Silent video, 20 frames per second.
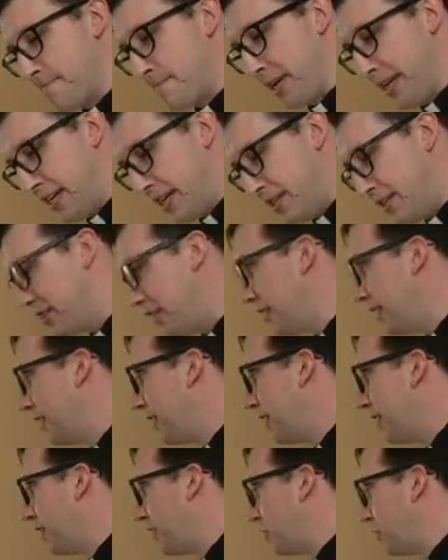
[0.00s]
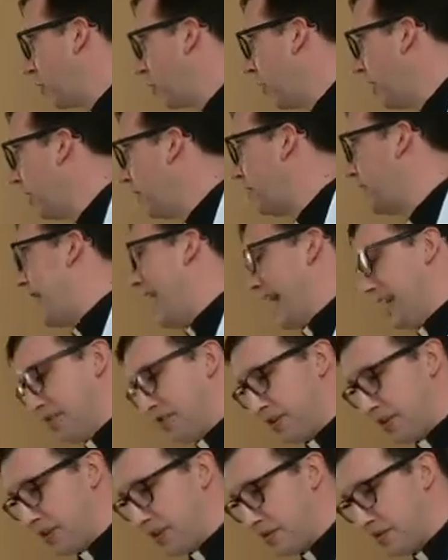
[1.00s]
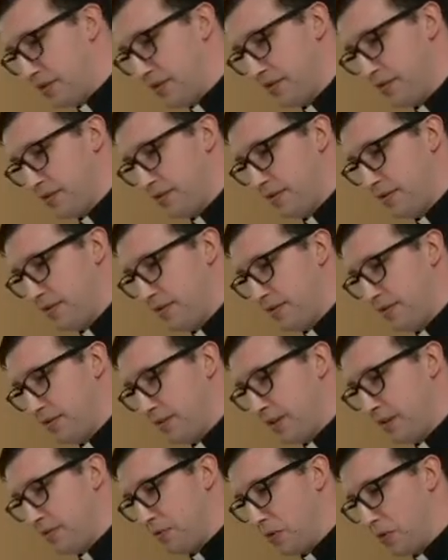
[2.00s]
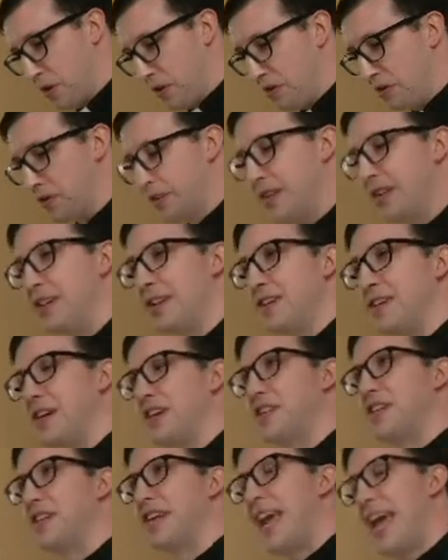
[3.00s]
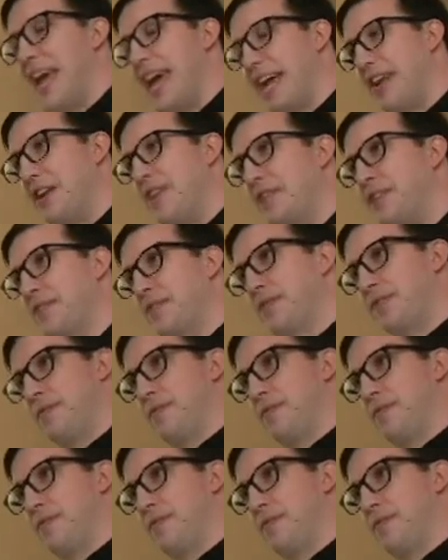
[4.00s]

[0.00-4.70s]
Because the story of Exodus, of course, doesn't end